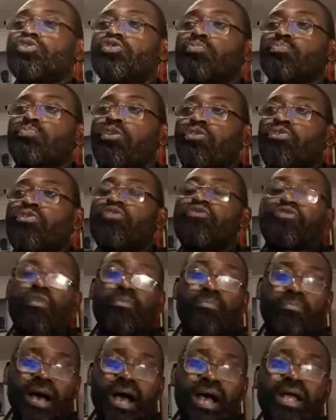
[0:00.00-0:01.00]
to borrow
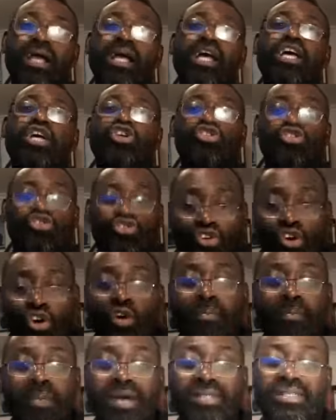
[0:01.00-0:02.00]
from bank, so
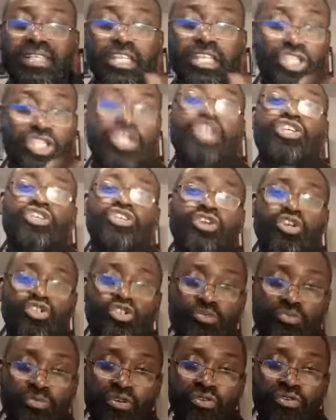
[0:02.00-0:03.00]
must the church not
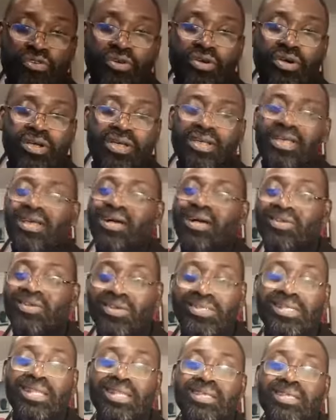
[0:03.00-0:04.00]
to borrow. I know
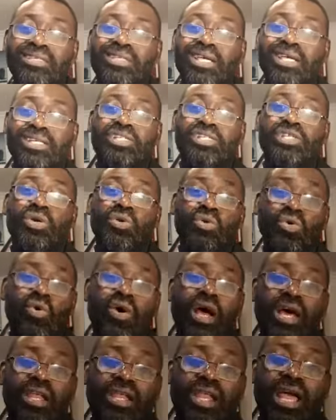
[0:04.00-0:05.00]
certain churches, they go
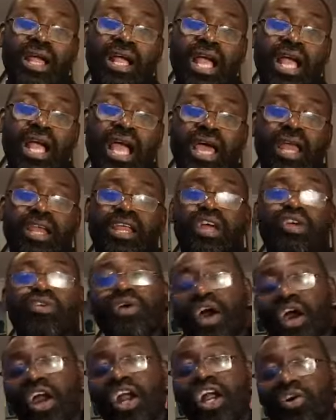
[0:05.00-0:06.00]
and
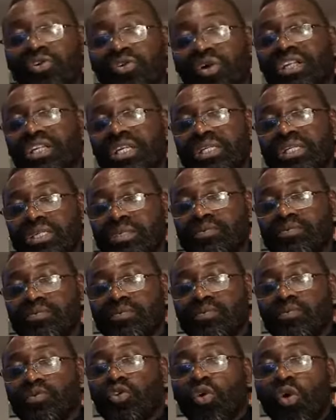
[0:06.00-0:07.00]
credit
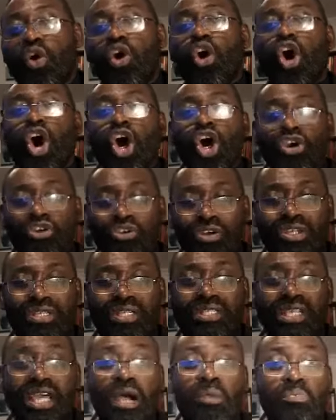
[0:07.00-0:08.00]

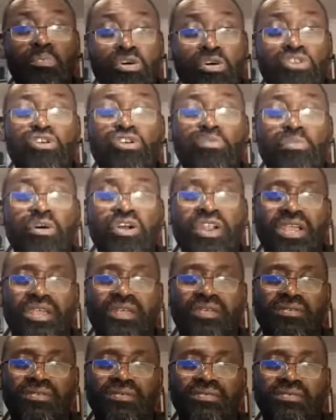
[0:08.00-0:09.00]
and borrow
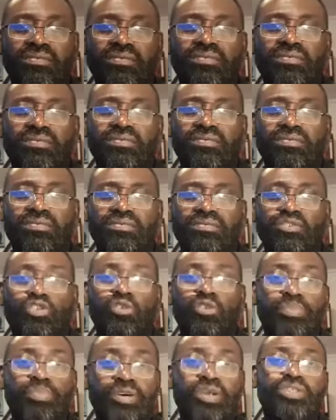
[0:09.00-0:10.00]
money
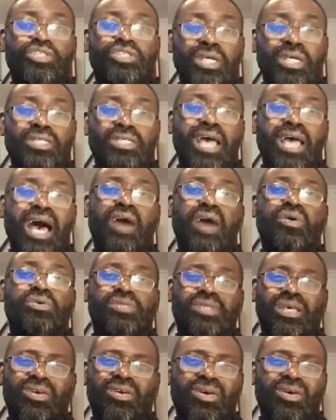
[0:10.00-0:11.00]
to build church
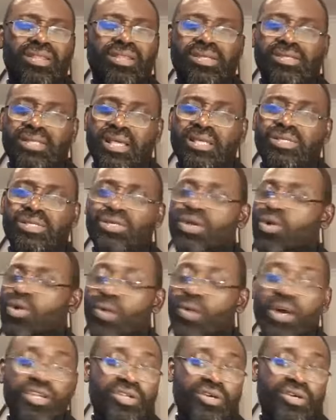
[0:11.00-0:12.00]
house and all these things.
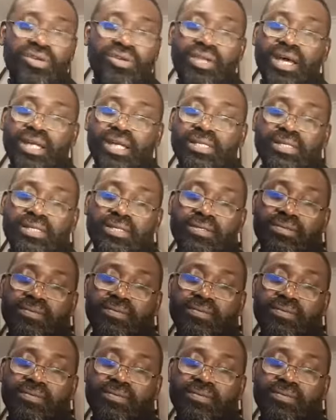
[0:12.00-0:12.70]
Why do you do that?